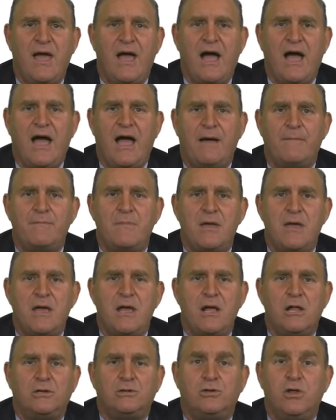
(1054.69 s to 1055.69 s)
Um,
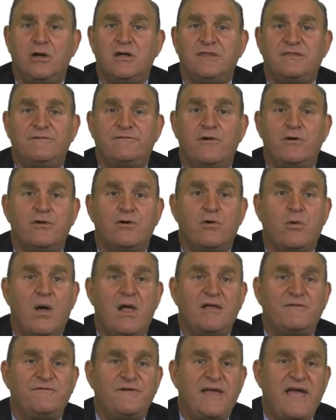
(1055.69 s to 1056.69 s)
Look at the voter
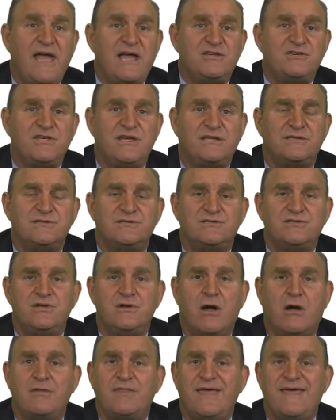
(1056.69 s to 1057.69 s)
qualifications.
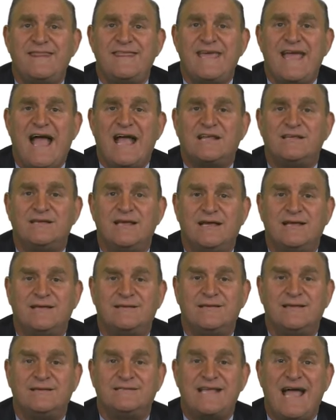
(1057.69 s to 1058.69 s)
Do are they the
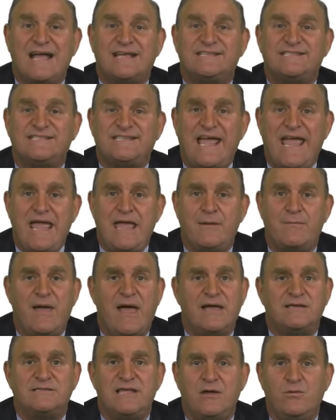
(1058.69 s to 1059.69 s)
exact same
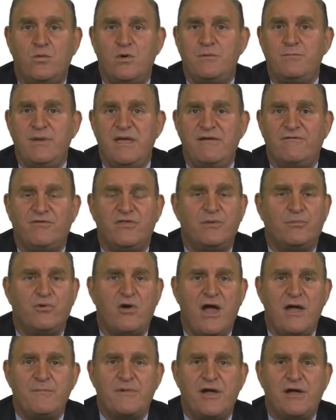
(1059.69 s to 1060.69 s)
as they would be for the
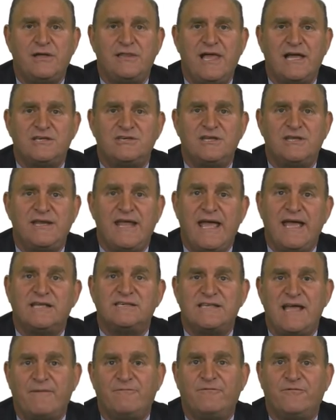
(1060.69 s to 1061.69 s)
primary election,
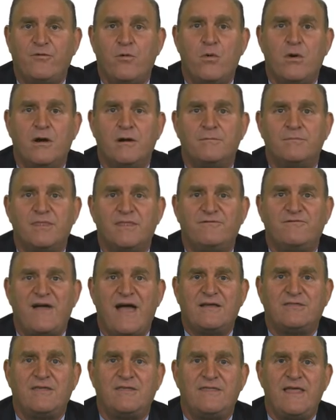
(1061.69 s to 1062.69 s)
except for the
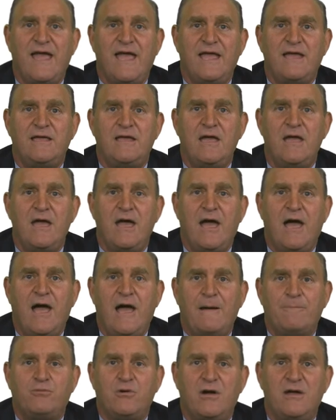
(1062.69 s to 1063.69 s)
fact that they
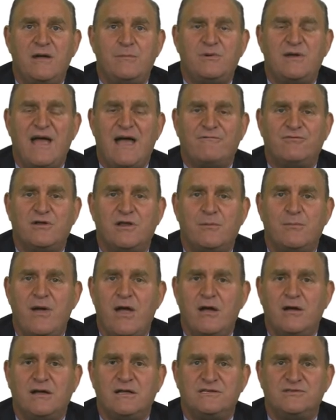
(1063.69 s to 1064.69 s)
uh, prohibit African
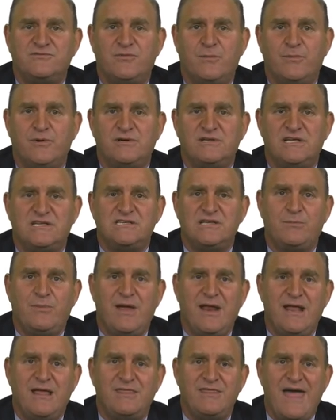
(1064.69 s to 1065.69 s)
Americans from
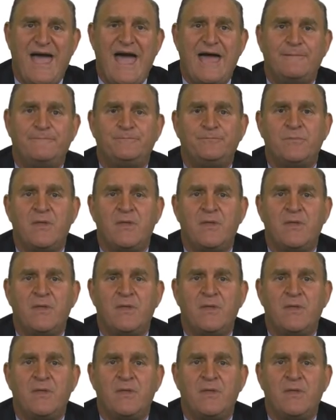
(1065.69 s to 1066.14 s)
participating? That